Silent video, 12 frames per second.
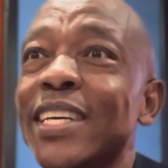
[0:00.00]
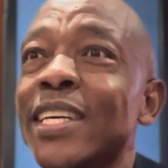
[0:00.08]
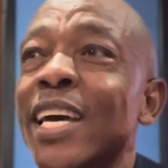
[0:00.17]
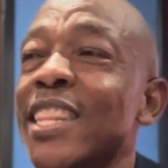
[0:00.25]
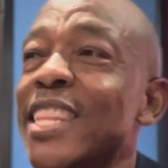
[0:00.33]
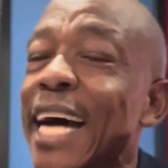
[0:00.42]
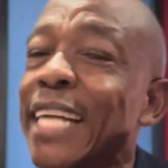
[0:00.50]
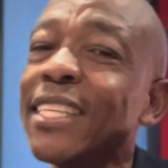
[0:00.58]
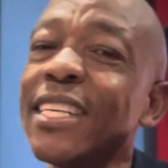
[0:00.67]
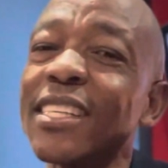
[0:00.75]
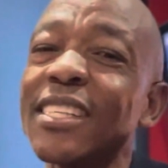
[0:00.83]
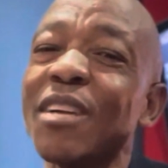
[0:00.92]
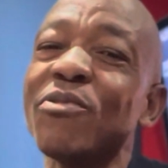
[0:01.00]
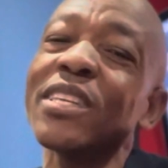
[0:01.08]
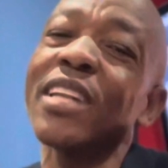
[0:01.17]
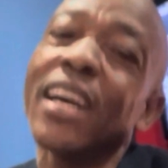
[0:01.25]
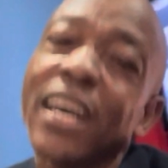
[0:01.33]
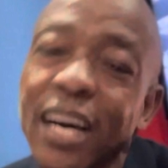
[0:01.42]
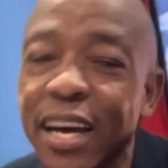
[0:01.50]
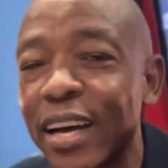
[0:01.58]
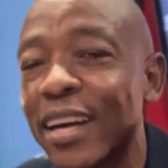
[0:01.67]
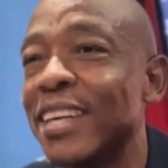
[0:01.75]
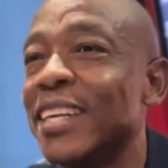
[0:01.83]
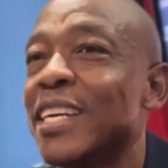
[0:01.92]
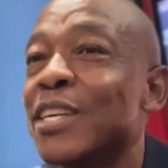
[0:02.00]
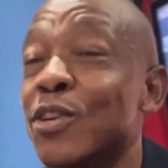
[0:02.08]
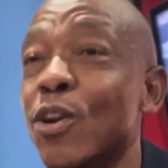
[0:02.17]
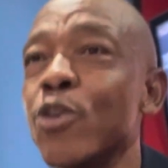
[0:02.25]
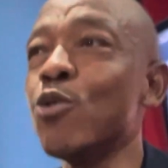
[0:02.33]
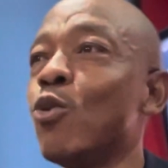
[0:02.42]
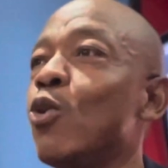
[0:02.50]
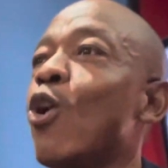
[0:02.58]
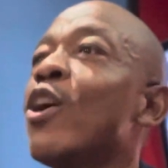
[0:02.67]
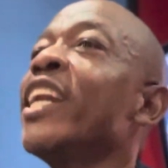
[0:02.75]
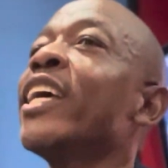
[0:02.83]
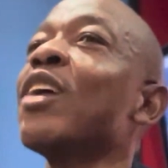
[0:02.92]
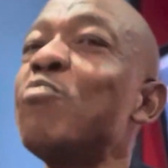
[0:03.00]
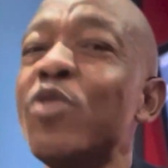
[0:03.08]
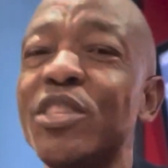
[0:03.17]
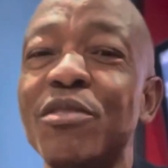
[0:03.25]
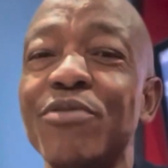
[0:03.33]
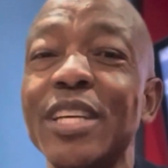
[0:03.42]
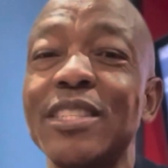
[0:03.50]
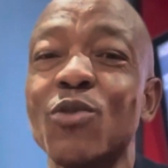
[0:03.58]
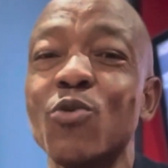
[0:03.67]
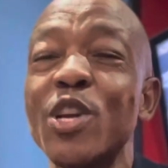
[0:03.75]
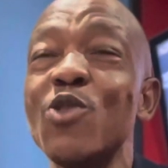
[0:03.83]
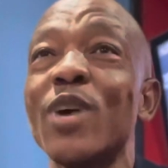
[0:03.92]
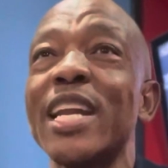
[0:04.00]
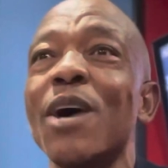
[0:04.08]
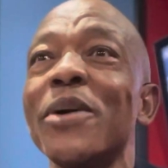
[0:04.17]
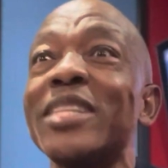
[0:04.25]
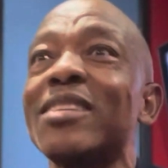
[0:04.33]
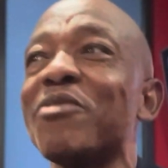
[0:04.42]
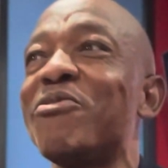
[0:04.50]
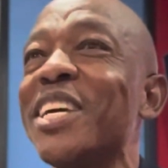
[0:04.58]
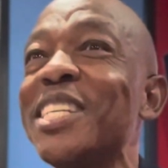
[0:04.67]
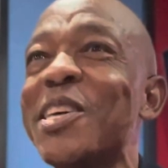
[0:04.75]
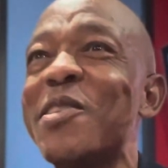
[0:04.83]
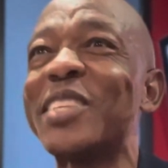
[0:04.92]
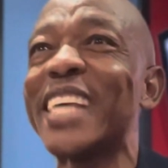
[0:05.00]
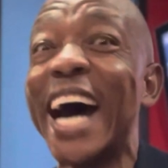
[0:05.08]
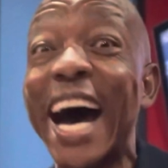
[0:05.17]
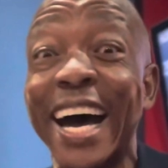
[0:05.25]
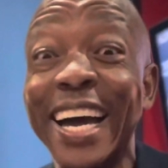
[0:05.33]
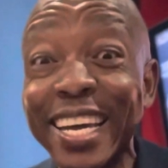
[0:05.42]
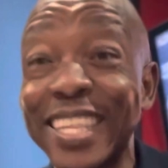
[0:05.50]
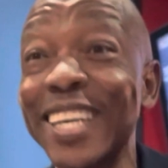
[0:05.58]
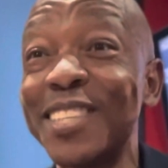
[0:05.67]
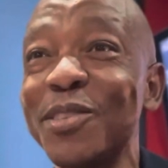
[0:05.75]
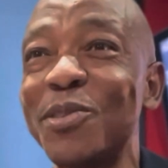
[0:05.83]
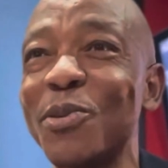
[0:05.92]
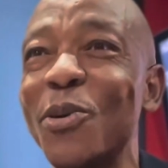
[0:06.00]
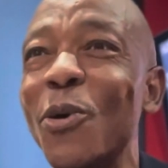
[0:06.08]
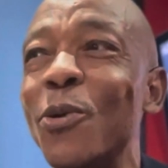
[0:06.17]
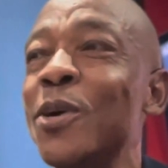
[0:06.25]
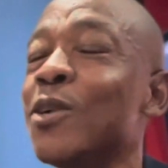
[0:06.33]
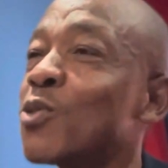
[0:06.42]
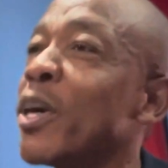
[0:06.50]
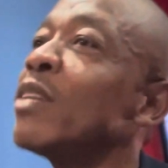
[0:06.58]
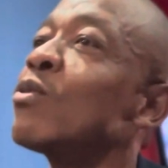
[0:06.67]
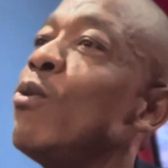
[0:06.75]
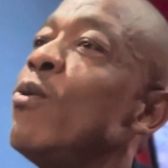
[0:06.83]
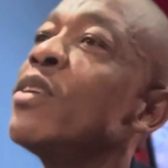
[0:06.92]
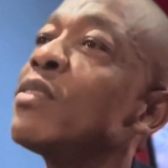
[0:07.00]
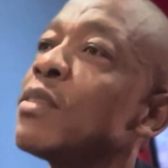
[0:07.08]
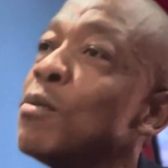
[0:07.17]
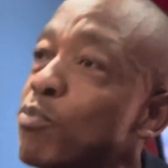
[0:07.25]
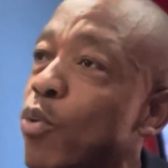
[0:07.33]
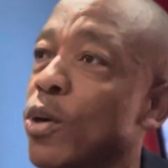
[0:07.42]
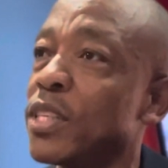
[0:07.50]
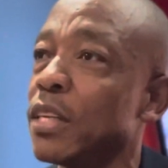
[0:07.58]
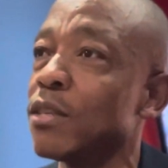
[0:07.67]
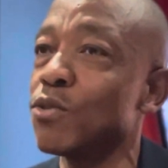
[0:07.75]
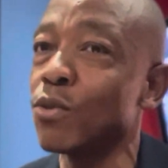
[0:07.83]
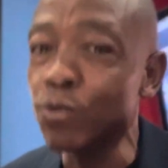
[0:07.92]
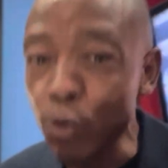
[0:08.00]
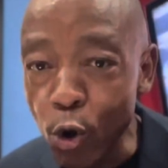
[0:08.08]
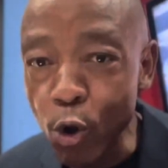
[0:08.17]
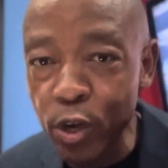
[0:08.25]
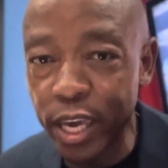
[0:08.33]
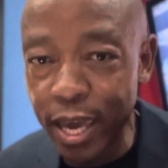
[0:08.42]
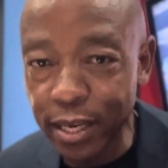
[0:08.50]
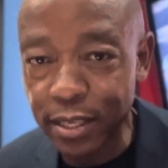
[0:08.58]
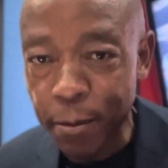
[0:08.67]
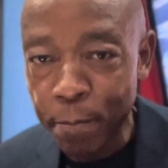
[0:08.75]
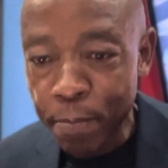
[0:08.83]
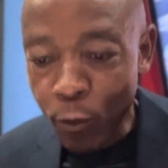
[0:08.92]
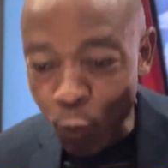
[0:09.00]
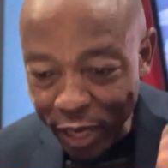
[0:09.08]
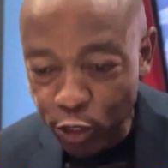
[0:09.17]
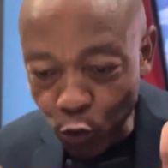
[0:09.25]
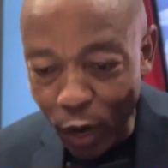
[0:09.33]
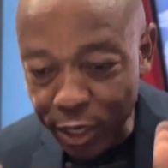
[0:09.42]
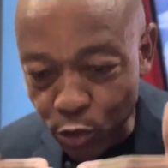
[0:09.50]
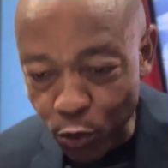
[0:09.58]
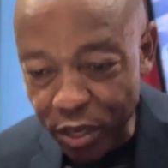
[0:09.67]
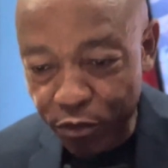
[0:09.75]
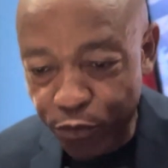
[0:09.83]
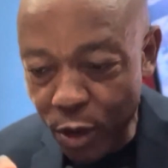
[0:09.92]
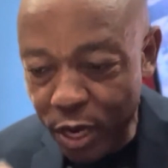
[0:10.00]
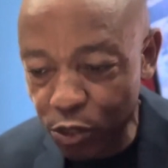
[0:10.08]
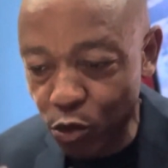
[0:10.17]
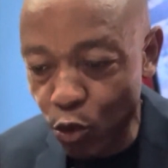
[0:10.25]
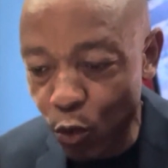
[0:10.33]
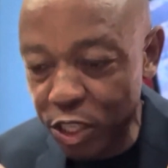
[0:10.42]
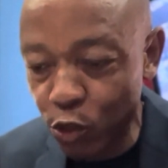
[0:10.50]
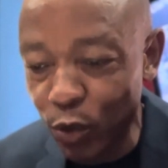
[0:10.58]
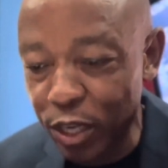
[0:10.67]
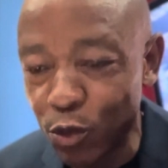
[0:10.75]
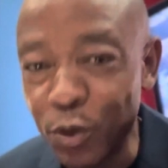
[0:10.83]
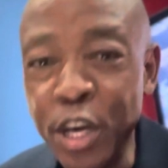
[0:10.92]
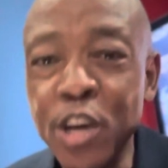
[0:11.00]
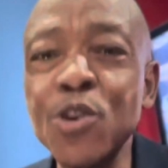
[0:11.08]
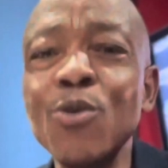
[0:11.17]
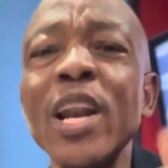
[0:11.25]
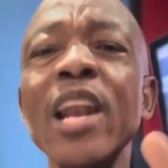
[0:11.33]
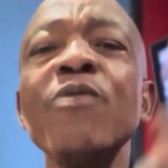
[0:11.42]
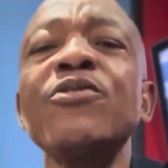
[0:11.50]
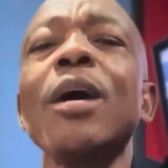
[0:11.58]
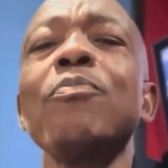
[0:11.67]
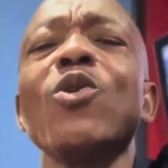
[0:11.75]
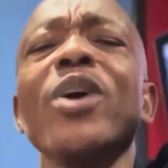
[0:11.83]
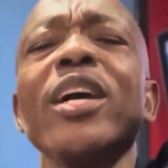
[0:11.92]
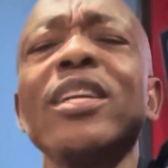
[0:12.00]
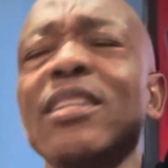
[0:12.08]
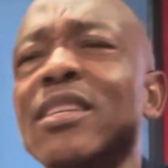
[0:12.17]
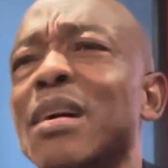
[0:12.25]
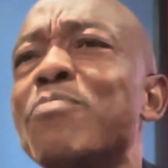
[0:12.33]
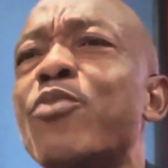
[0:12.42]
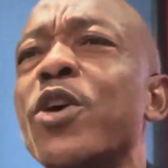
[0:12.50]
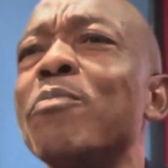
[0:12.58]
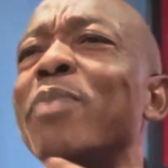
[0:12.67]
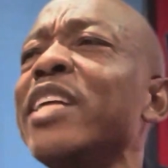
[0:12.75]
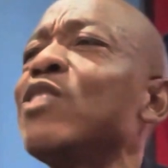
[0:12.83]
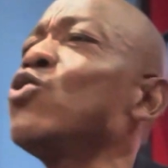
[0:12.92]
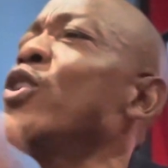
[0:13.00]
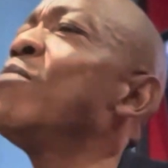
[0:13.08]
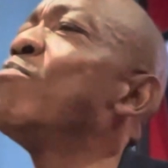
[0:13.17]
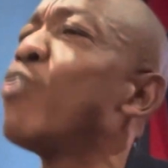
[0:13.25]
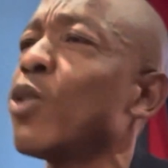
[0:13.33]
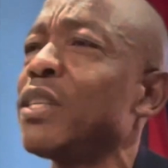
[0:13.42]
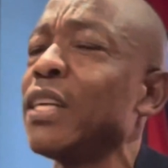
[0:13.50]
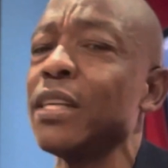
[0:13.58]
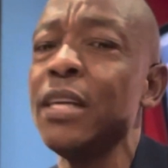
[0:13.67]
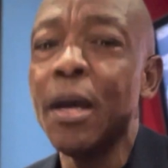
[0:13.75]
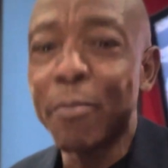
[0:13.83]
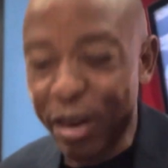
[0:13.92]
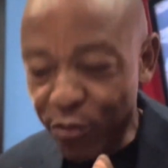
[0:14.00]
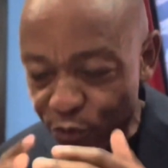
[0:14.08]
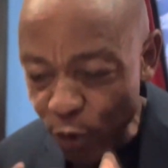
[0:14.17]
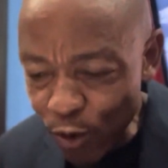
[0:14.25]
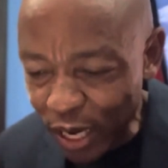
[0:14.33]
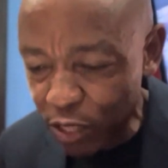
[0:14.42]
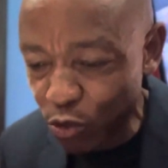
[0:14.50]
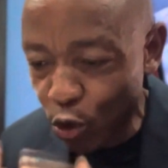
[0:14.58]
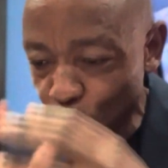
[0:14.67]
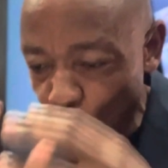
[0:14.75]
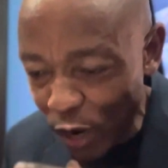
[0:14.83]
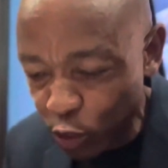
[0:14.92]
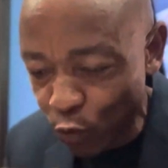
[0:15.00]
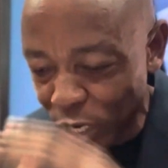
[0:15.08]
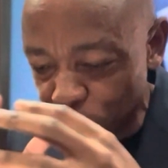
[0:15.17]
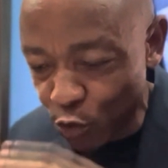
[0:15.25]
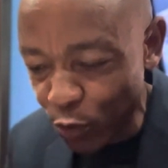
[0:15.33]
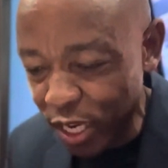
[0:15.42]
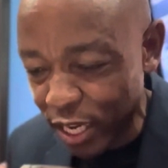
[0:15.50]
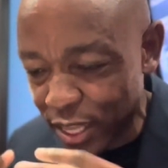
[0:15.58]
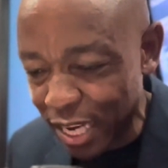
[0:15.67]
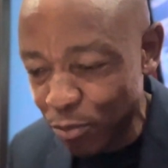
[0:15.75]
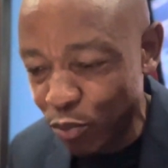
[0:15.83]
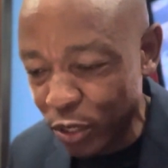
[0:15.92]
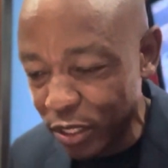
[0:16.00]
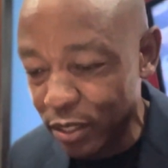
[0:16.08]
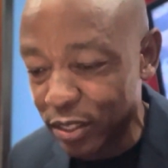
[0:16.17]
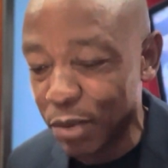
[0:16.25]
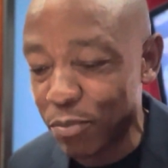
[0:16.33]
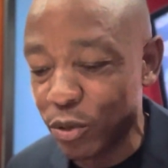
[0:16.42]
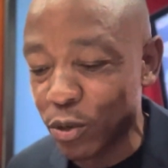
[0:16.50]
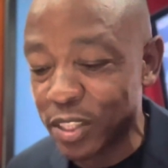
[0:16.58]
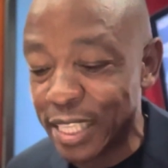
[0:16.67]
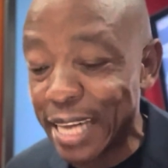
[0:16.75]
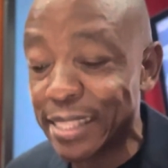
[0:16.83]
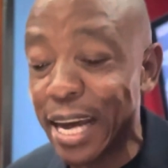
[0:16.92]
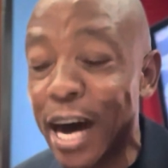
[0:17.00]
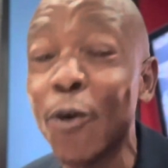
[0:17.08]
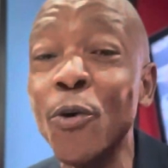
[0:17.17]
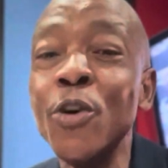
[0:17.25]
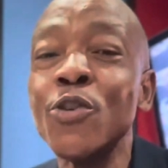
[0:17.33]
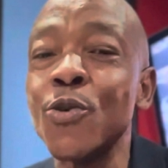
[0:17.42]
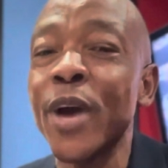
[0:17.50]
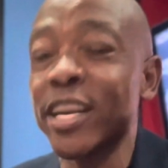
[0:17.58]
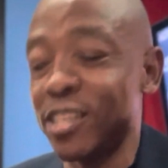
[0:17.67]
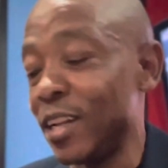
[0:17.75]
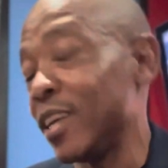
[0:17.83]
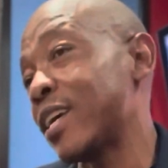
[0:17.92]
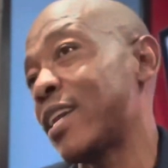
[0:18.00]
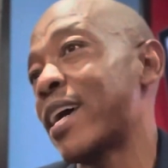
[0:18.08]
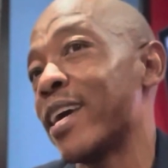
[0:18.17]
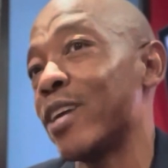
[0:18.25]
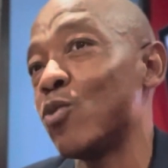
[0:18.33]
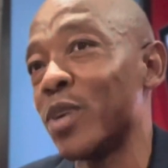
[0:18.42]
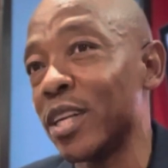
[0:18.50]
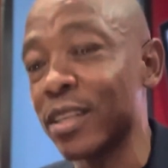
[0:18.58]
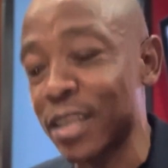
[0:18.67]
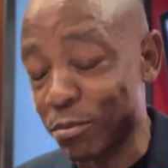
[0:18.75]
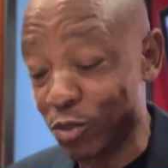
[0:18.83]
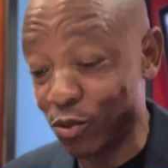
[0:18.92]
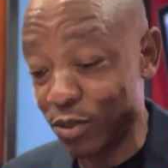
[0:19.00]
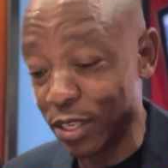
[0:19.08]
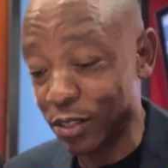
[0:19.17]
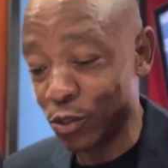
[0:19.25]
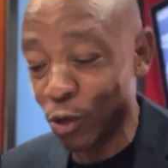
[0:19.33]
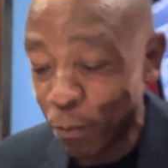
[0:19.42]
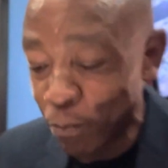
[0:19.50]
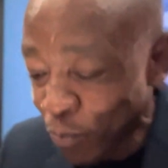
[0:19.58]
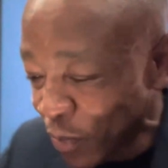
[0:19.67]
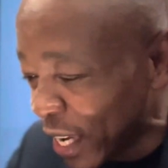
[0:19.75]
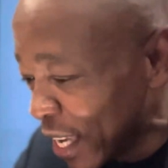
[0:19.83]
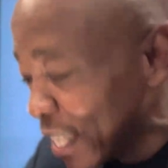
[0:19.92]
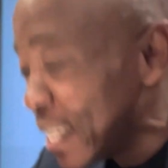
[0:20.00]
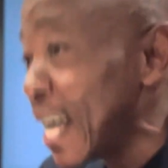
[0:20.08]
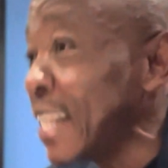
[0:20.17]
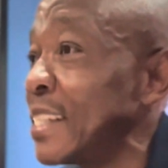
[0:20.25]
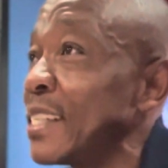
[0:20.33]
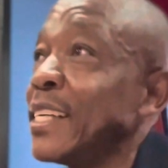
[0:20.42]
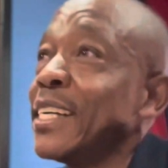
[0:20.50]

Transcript: And that in itself is like, you will only get motivated when you are now at 70 and you say, 30 to go. So it's always important to look at what you are doing. Focus on what you are doing. You will lift up your head at some point, but it's not important. But focus on what you are doing at that point in time, because that's how you actually get ahead when it comes to this. So that's